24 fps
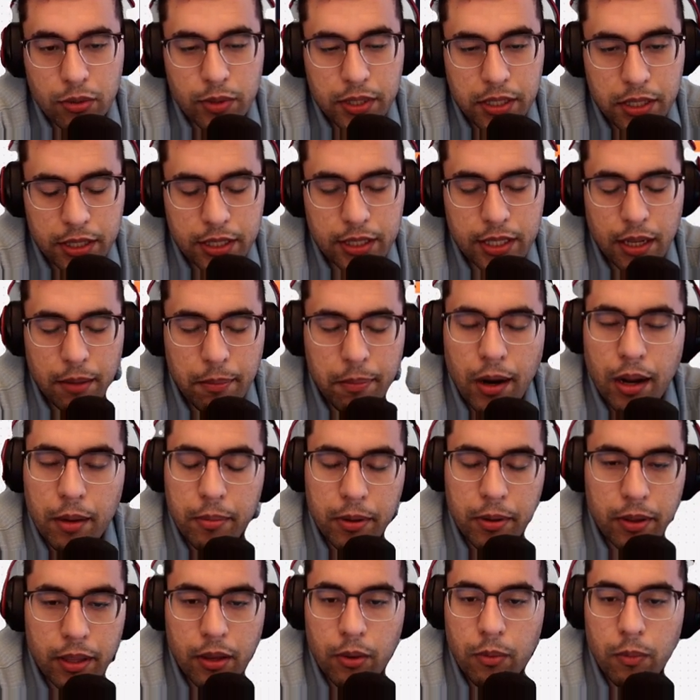which they
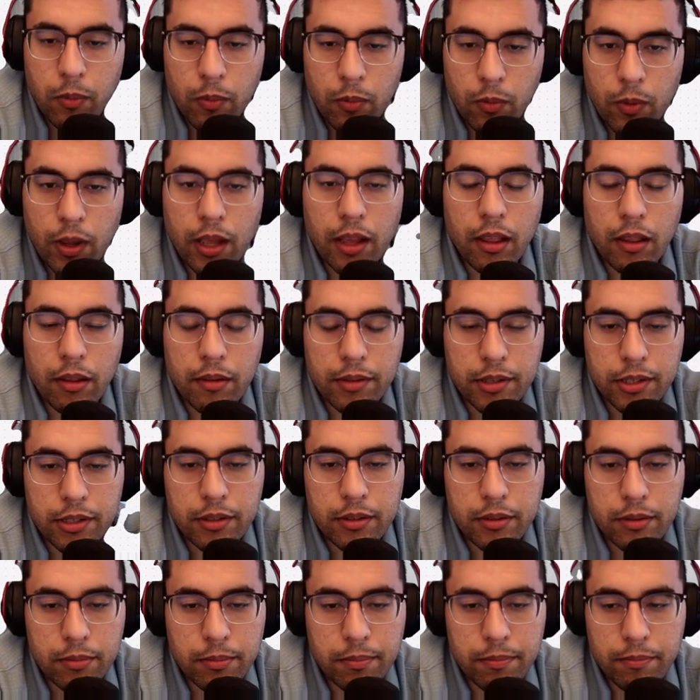probably will
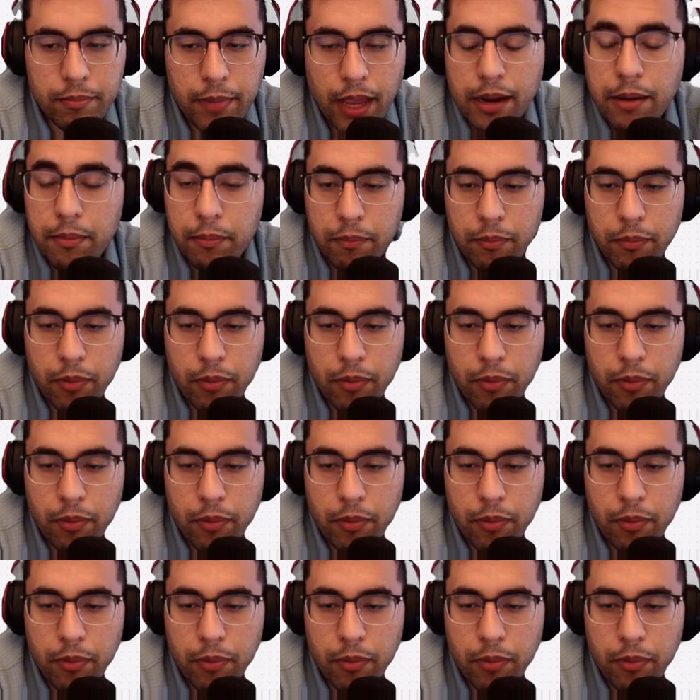to make